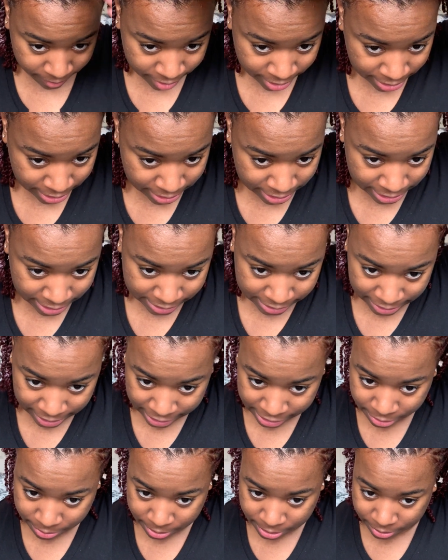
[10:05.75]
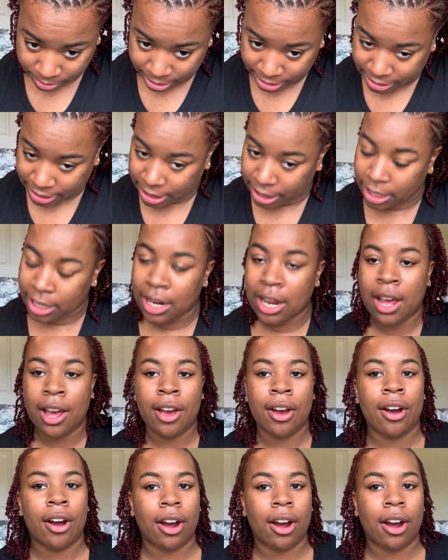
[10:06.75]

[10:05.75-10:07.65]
I think it's that twist right there.